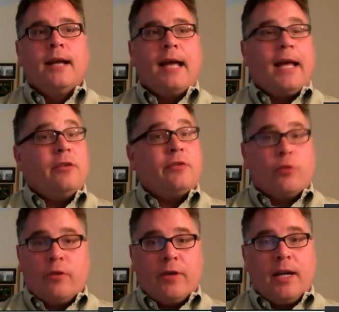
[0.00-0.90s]
any
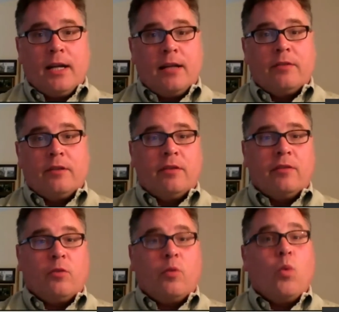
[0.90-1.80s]
sort of an analysis
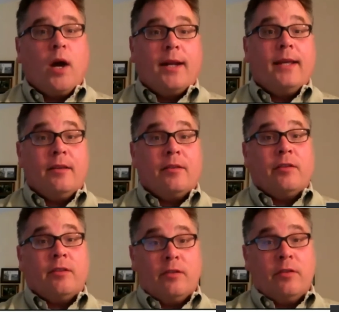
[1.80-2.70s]
as to what is a
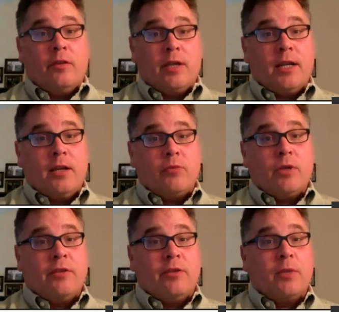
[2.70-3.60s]
sincerely held
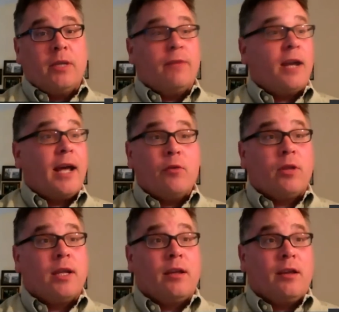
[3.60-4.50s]
religious belief. And I
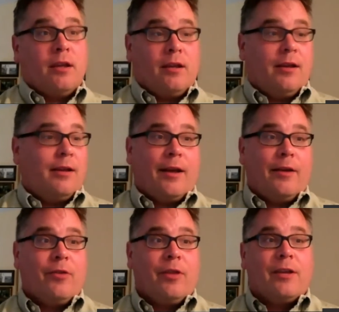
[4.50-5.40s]
think
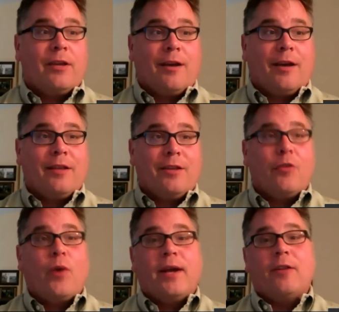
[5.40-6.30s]

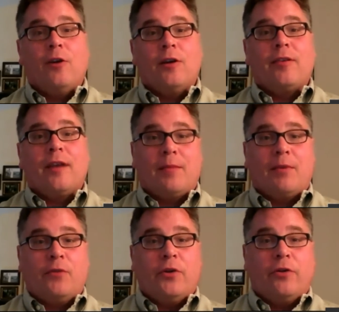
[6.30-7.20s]
you'll wait a long time
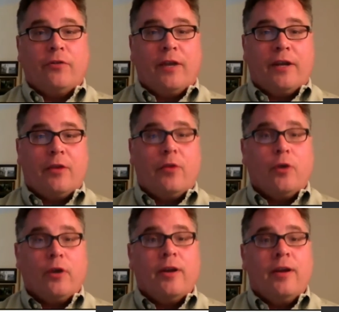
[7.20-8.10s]
before you'll find a
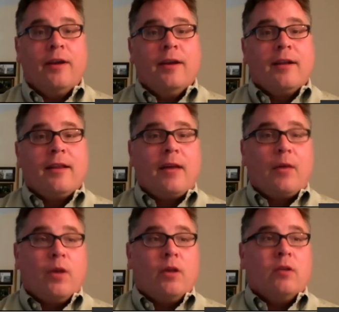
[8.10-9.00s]
court that
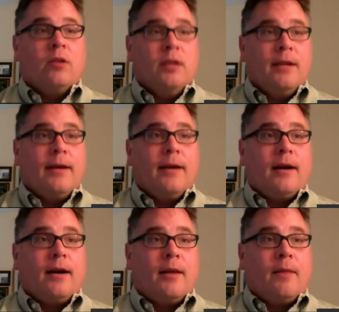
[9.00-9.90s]
will
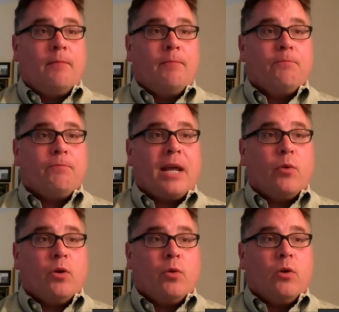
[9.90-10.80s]

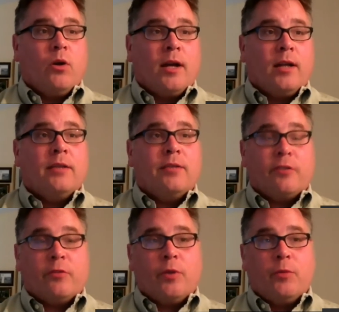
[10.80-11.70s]
at least a
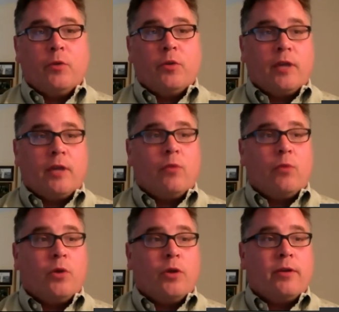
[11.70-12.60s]
Supreme Court that will
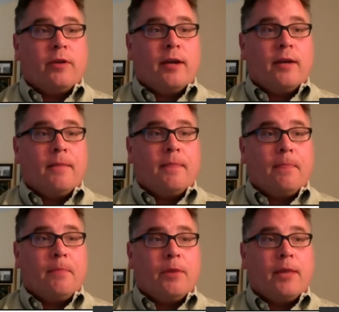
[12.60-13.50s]
put
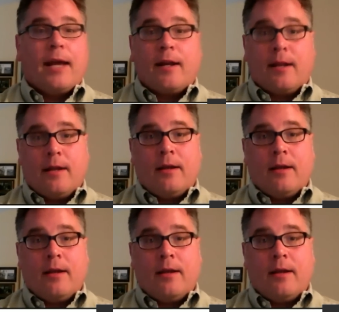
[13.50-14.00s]
that